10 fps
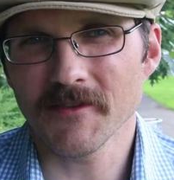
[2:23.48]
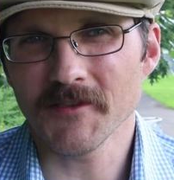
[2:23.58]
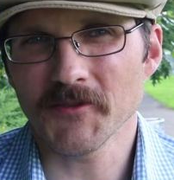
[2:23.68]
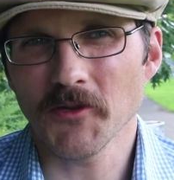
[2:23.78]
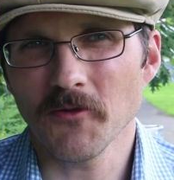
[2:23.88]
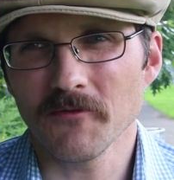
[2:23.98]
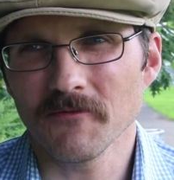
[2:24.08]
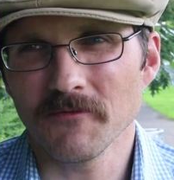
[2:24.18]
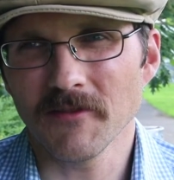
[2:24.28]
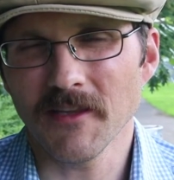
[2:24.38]
this note
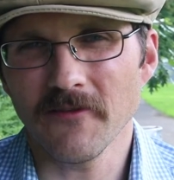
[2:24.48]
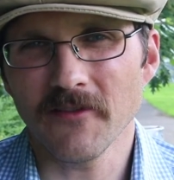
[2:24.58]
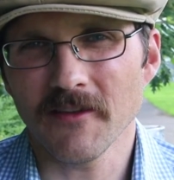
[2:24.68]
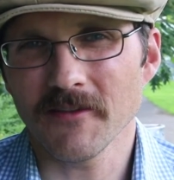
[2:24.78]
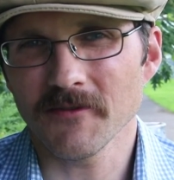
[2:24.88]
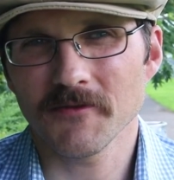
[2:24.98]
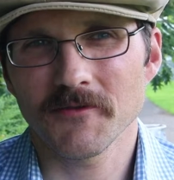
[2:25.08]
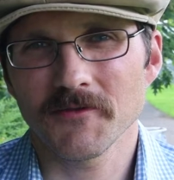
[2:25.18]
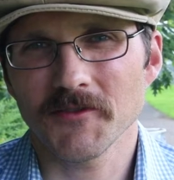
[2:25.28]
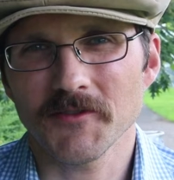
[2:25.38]
leaving
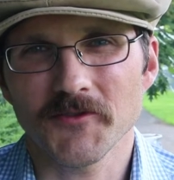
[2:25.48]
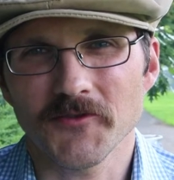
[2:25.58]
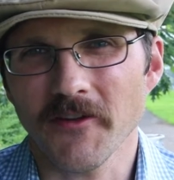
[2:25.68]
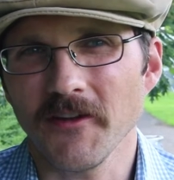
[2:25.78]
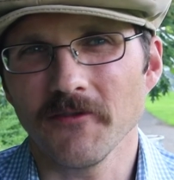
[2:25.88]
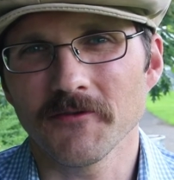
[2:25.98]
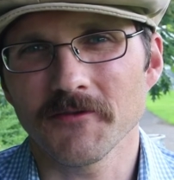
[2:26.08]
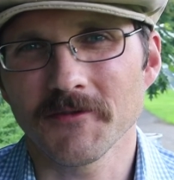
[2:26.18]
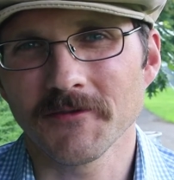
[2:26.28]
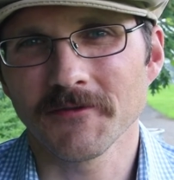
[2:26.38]
is just strange.